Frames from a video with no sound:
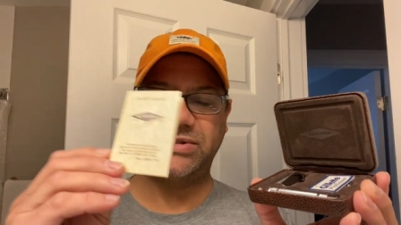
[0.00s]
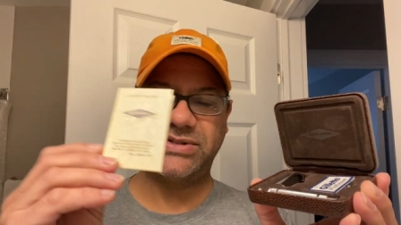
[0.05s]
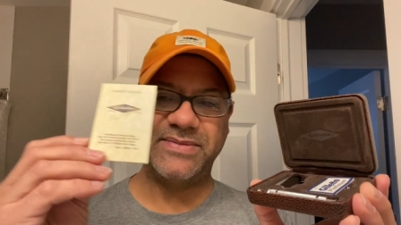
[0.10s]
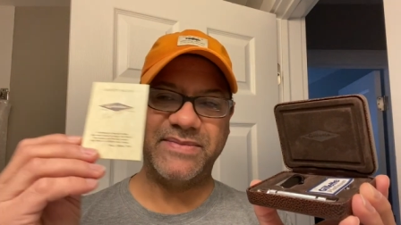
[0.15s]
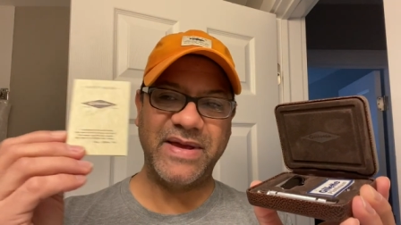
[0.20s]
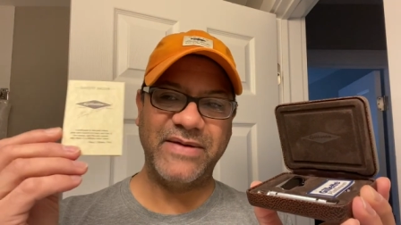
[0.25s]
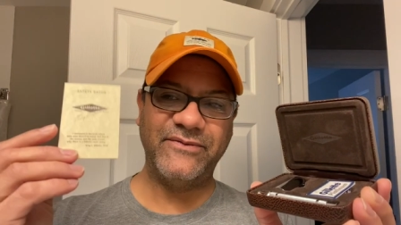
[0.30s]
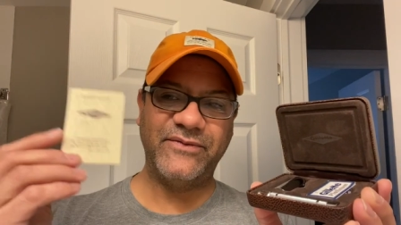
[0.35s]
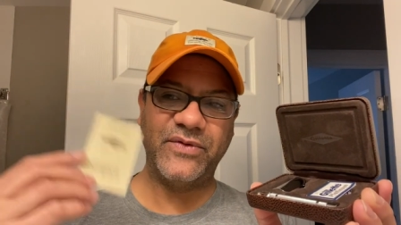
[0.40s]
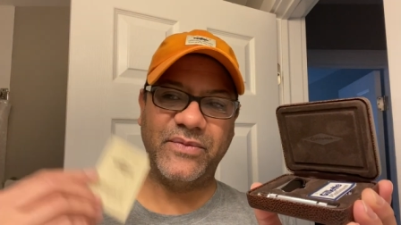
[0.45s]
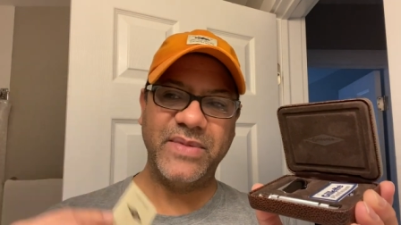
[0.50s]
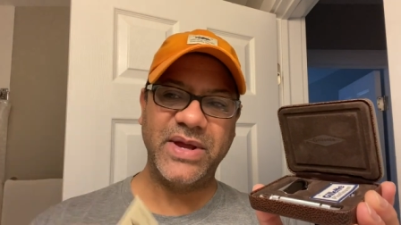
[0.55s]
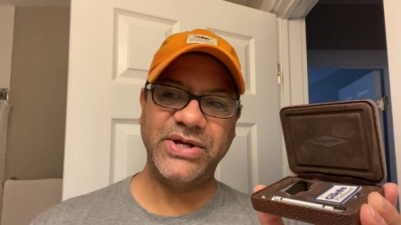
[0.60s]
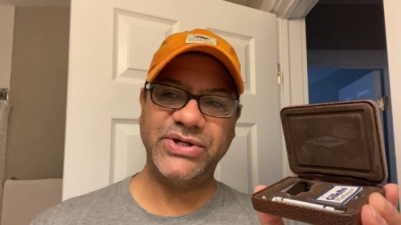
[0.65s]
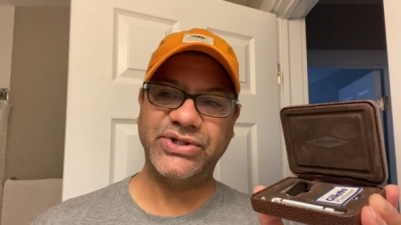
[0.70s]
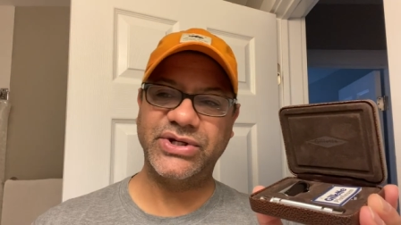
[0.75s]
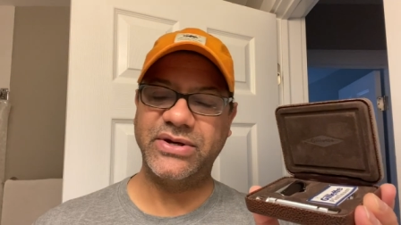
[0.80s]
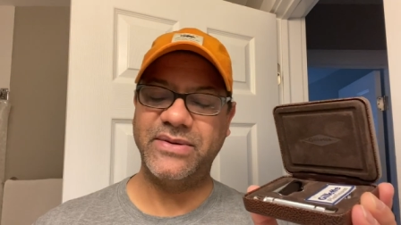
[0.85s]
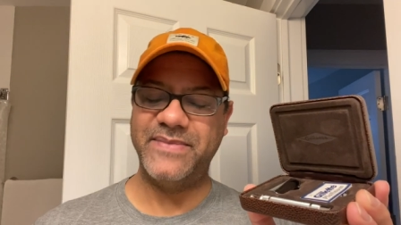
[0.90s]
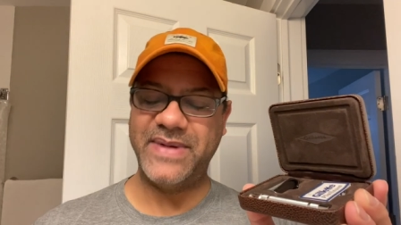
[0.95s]
some
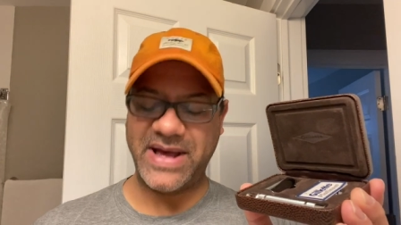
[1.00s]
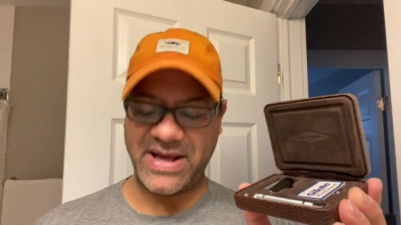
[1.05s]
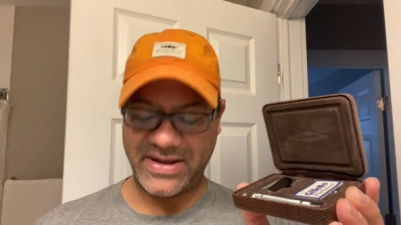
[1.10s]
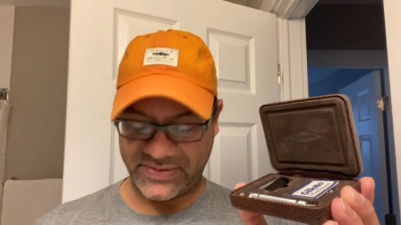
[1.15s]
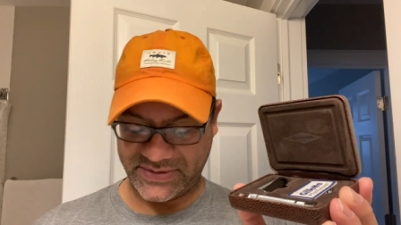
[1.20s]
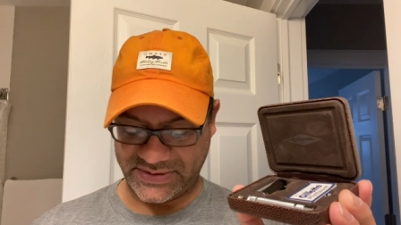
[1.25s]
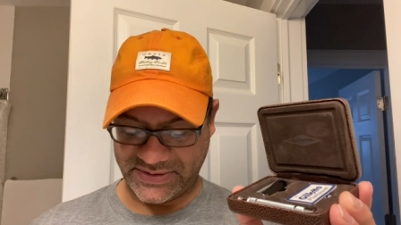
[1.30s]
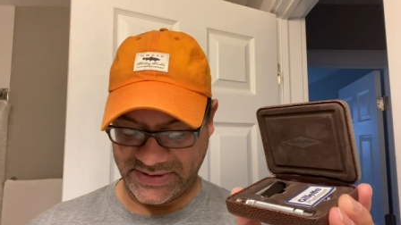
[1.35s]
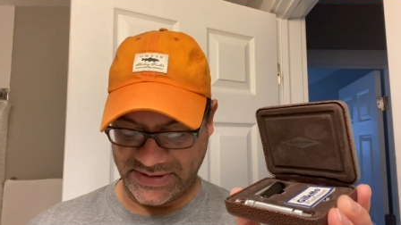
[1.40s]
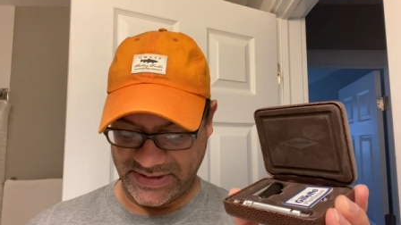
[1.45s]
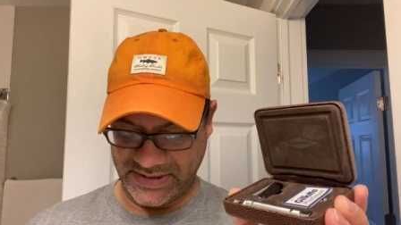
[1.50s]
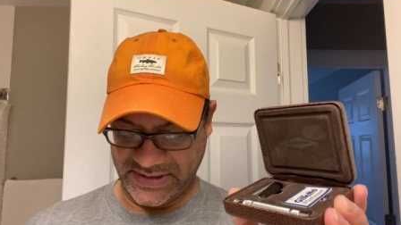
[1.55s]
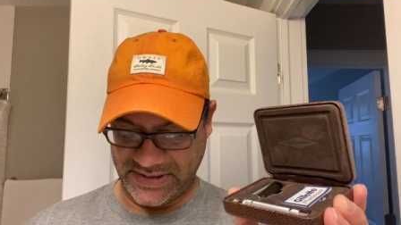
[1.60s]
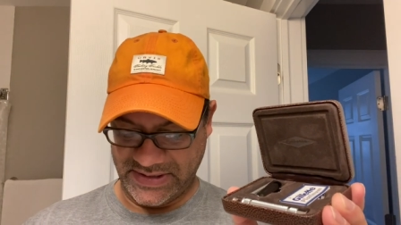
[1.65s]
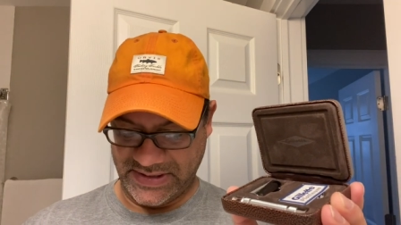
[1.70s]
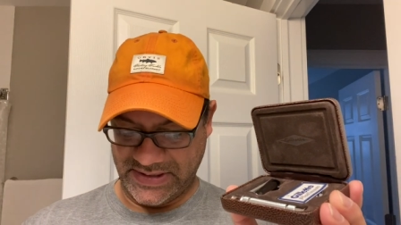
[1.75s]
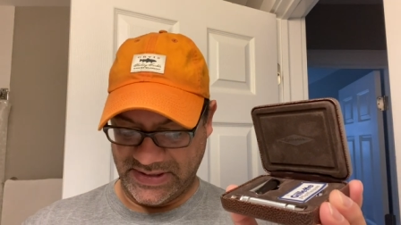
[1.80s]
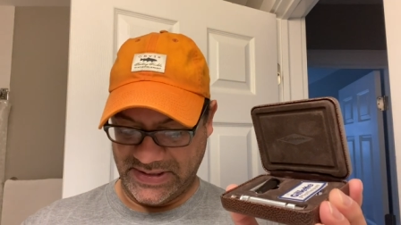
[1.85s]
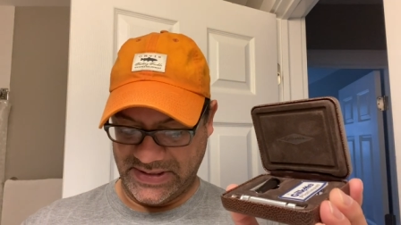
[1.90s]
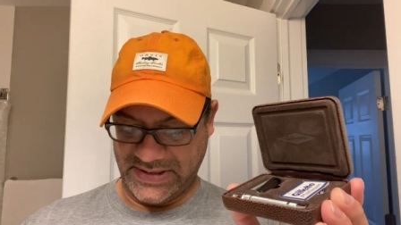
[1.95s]
information about
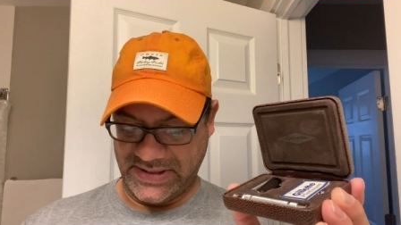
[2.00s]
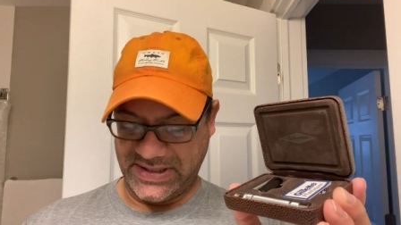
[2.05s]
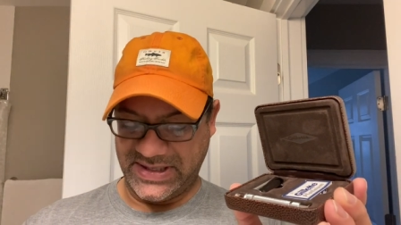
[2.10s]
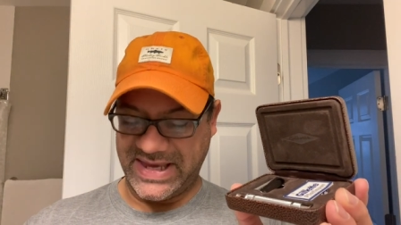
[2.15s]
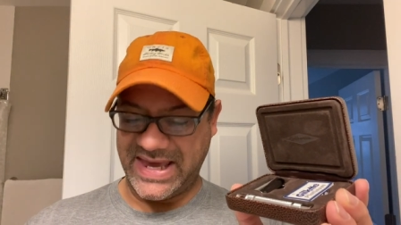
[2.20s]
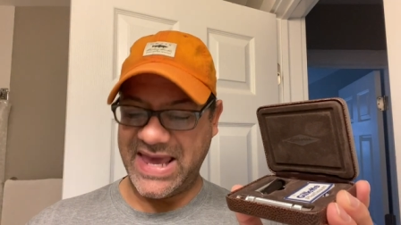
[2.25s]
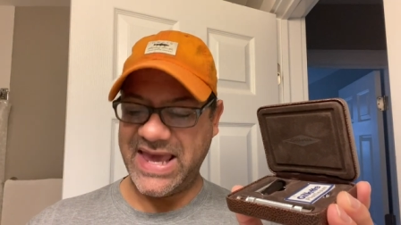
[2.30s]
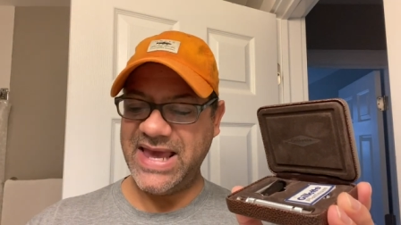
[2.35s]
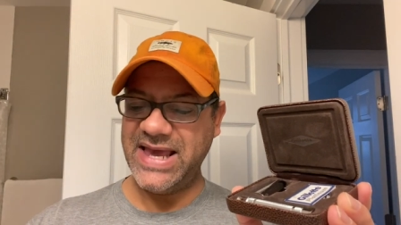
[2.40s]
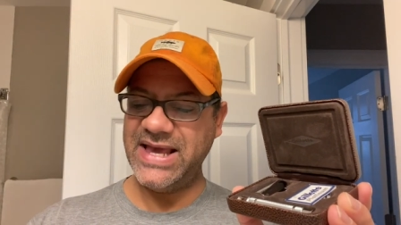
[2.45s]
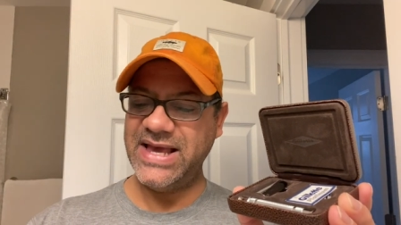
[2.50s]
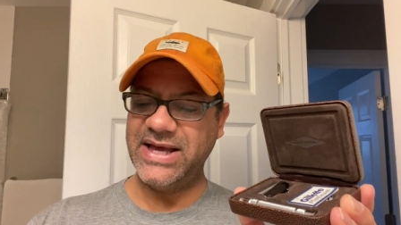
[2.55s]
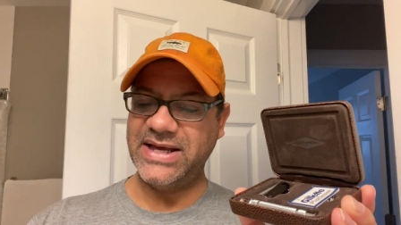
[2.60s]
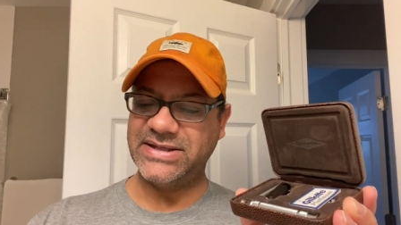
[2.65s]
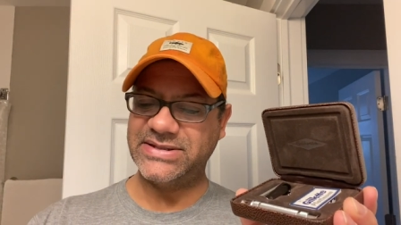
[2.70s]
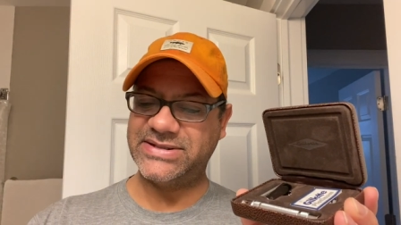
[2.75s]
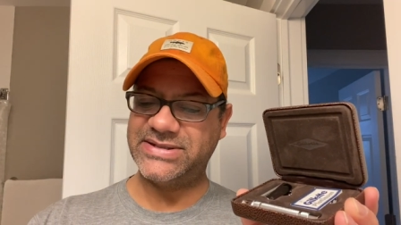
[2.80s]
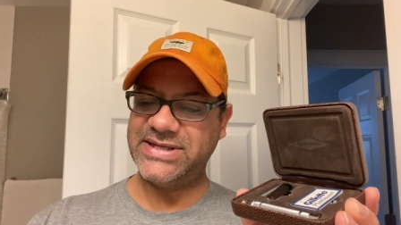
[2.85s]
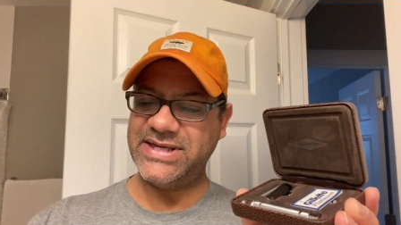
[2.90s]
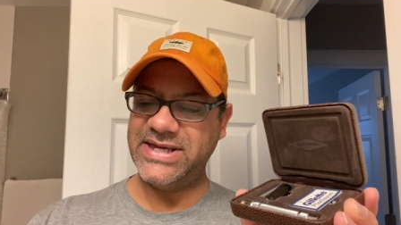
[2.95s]
King
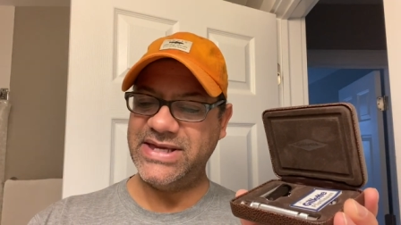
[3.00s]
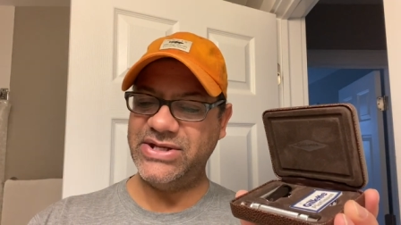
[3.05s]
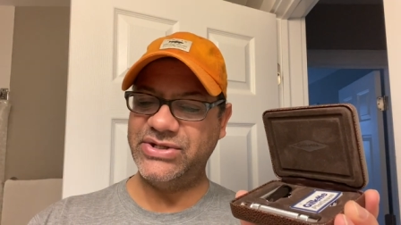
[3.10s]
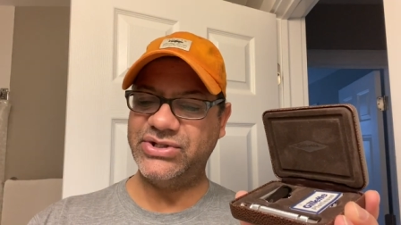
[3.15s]
C.